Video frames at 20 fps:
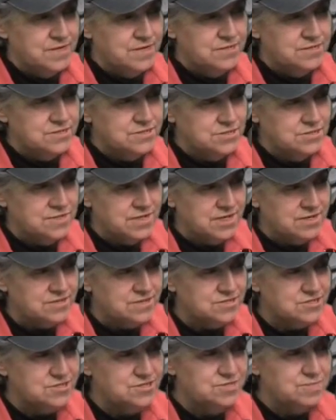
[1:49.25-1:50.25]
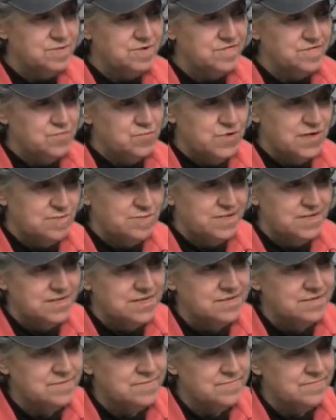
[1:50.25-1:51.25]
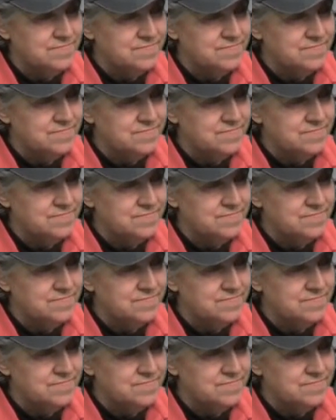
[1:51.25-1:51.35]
So now excuse me for 1 minute